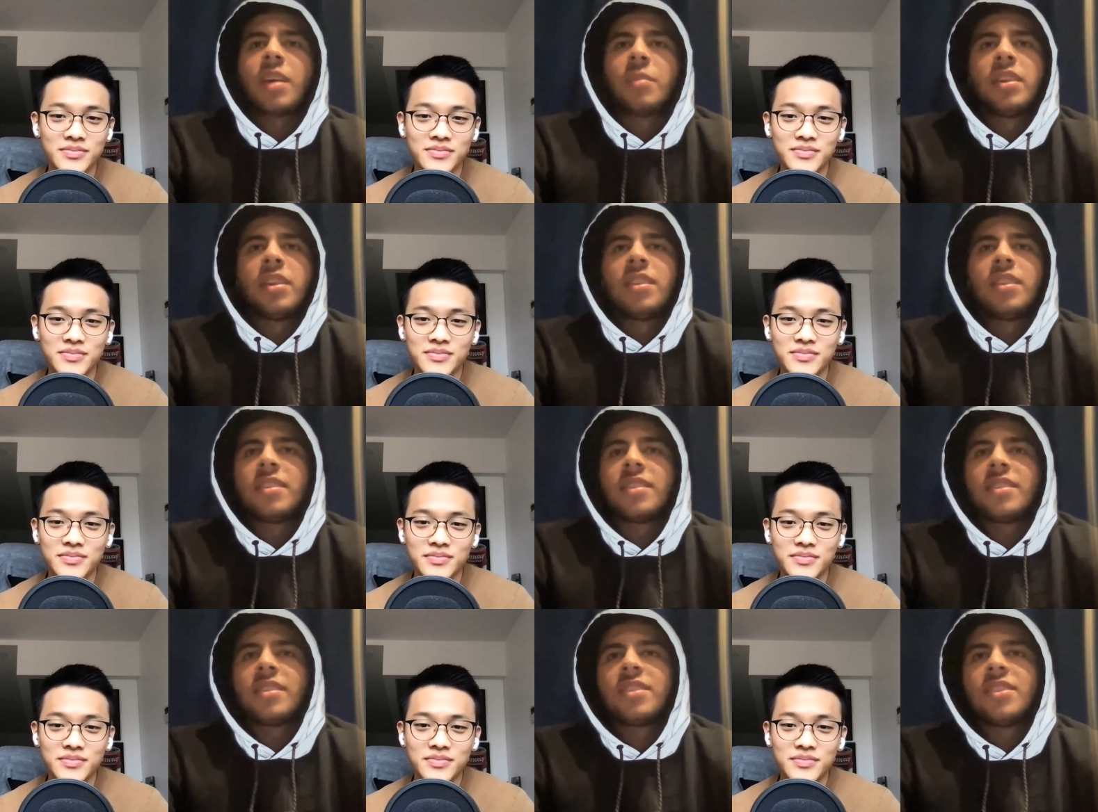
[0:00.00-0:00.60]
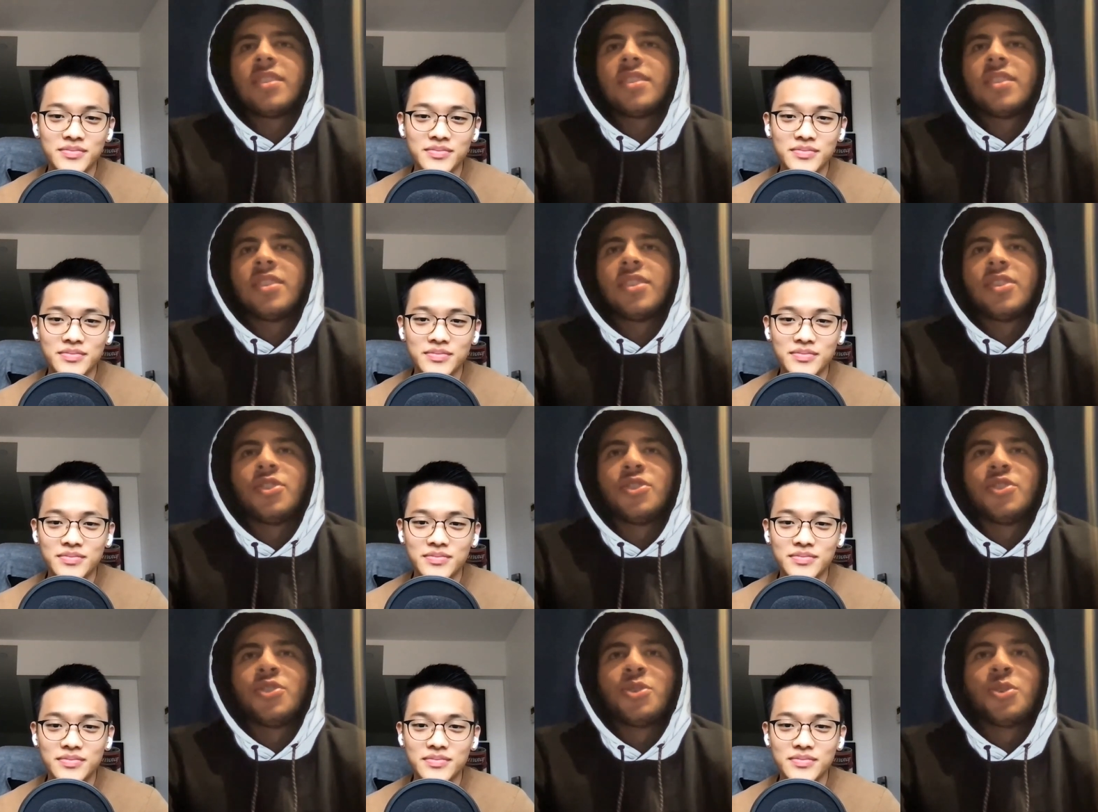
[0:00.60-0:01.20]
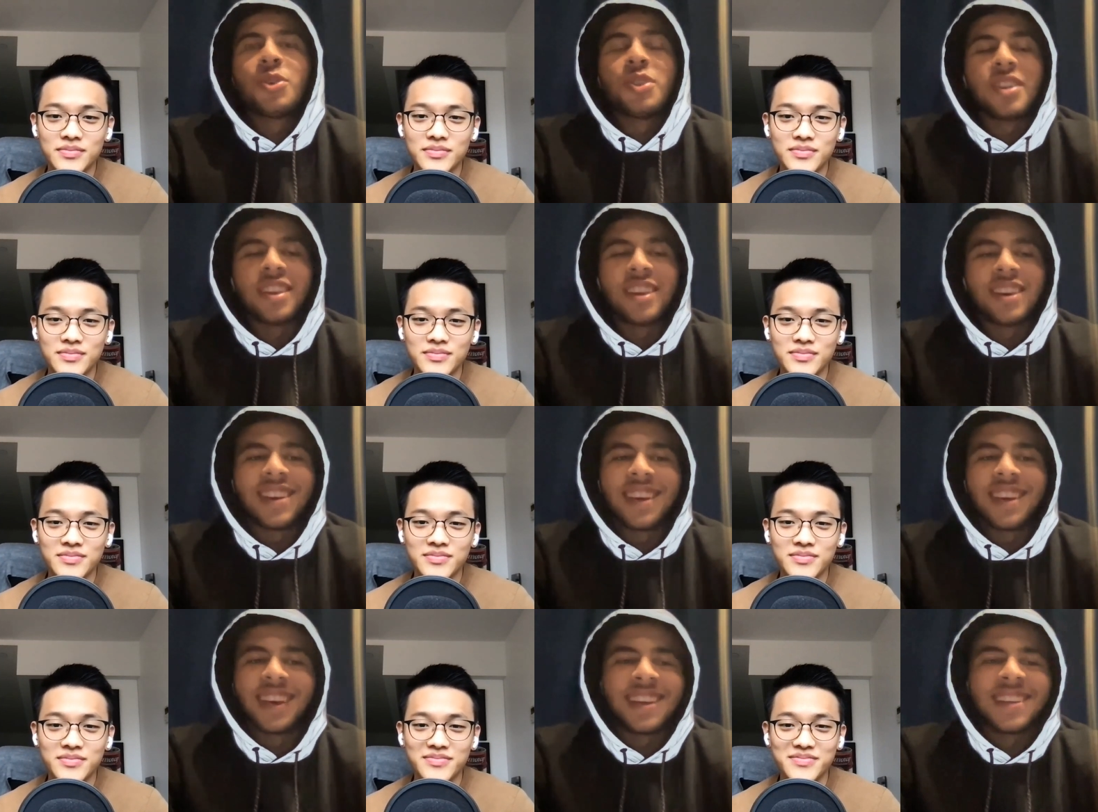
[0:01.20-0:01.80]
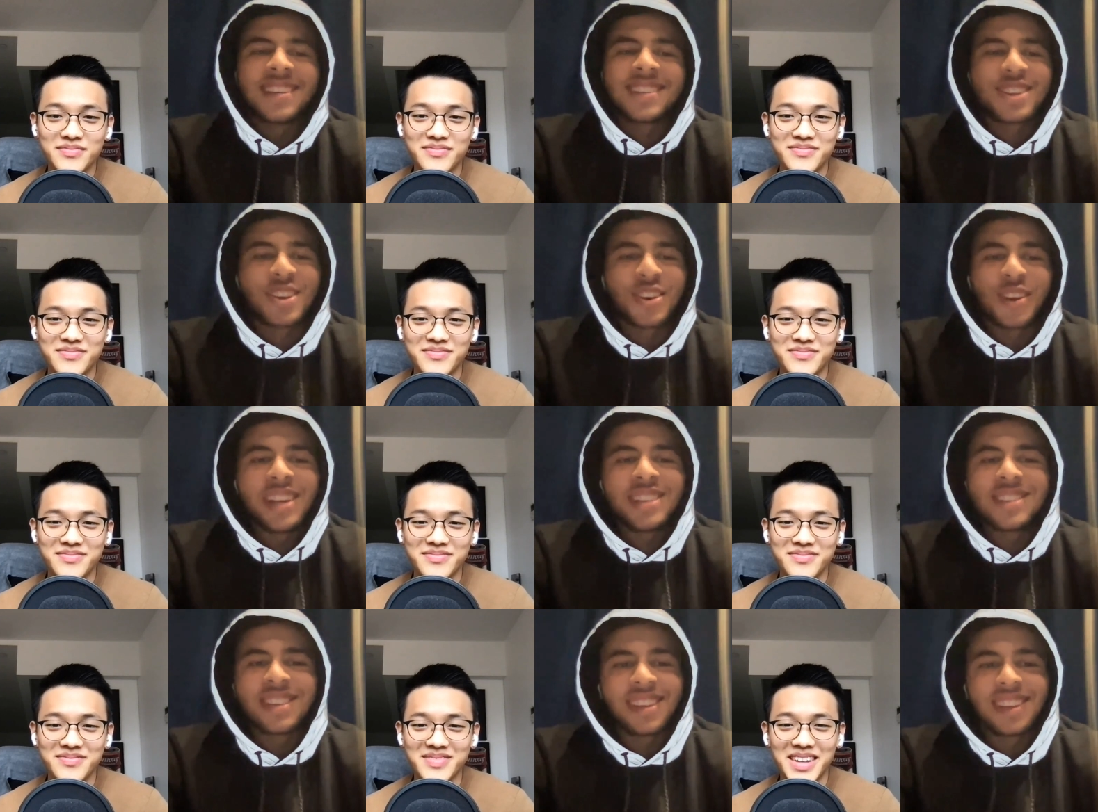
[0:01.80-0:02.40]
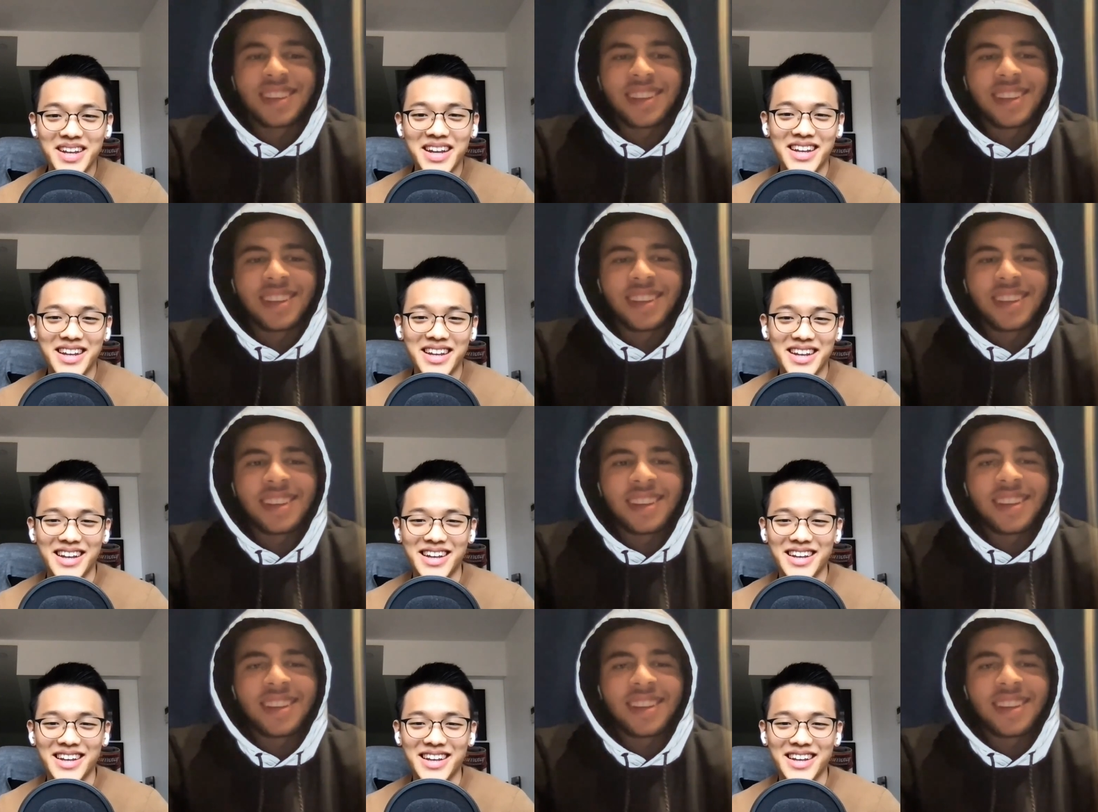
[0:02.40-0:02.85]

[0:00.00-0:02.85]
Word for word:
Speaker 1: I mean, dude, he's crazy,